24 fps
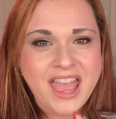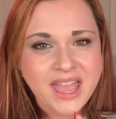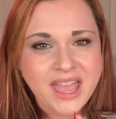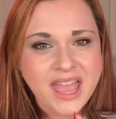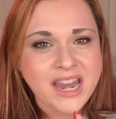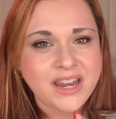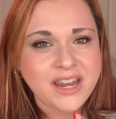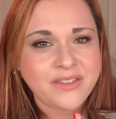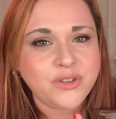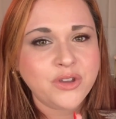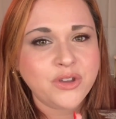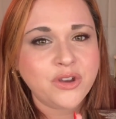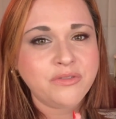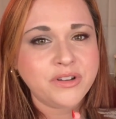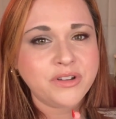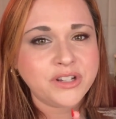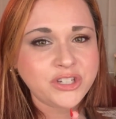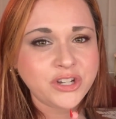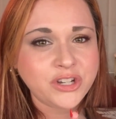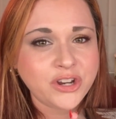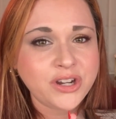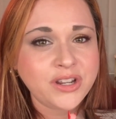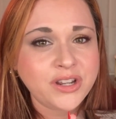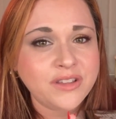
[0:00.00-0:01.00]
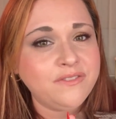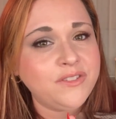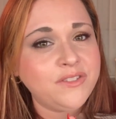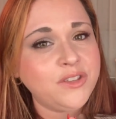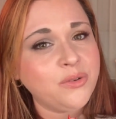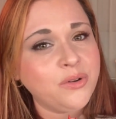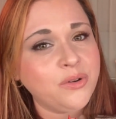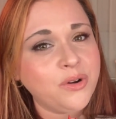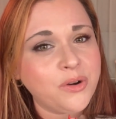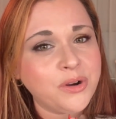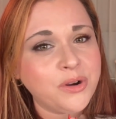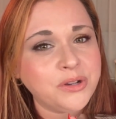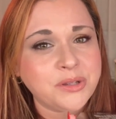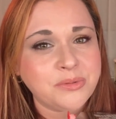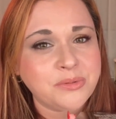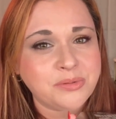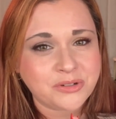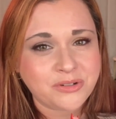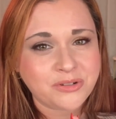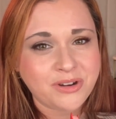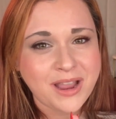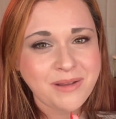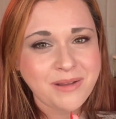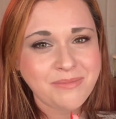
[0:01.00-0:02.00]
And if you're a returning viewer or
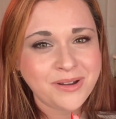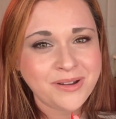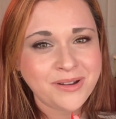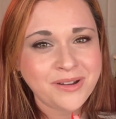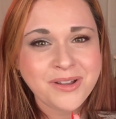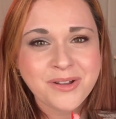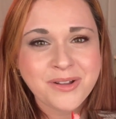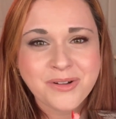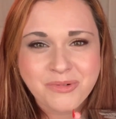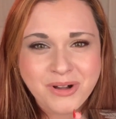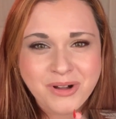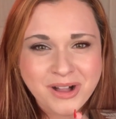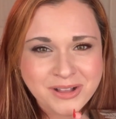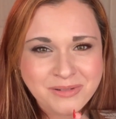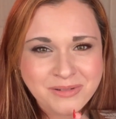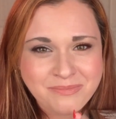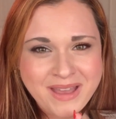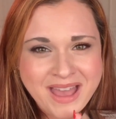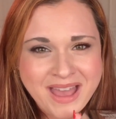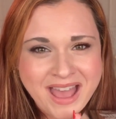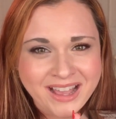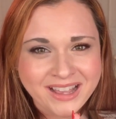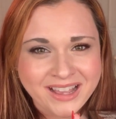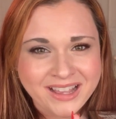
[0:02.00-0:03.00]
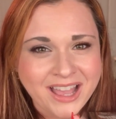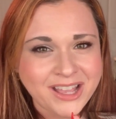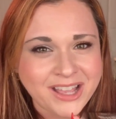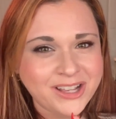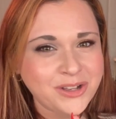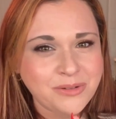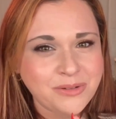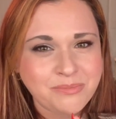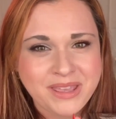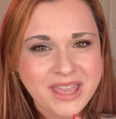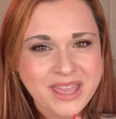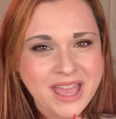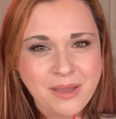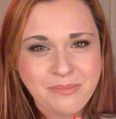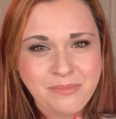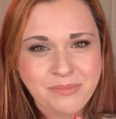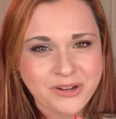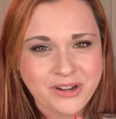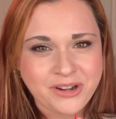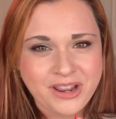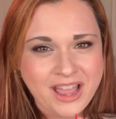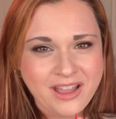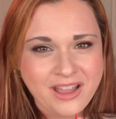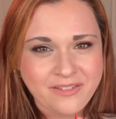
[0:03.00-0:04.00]
subscriber, welcome back. I couldn't be happier
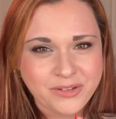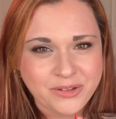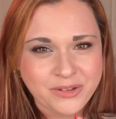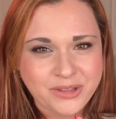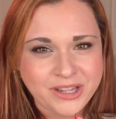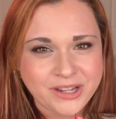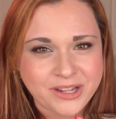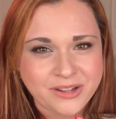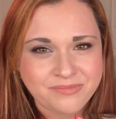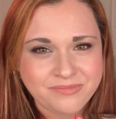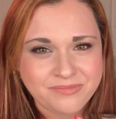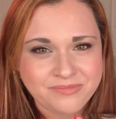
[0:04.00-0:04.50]
to have you here.